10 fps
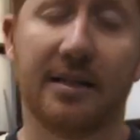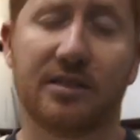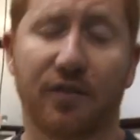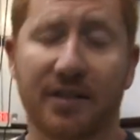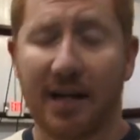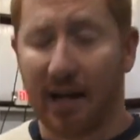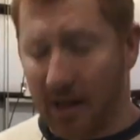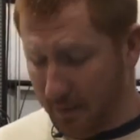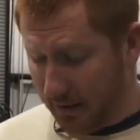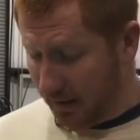is over
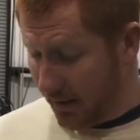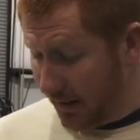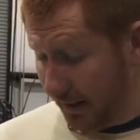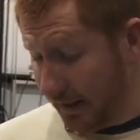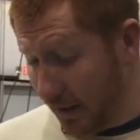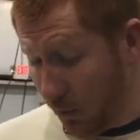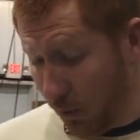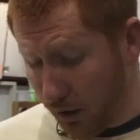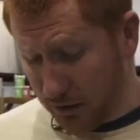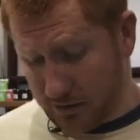time it could get
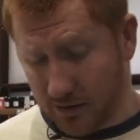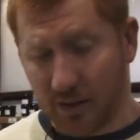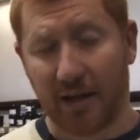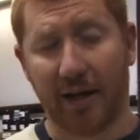worse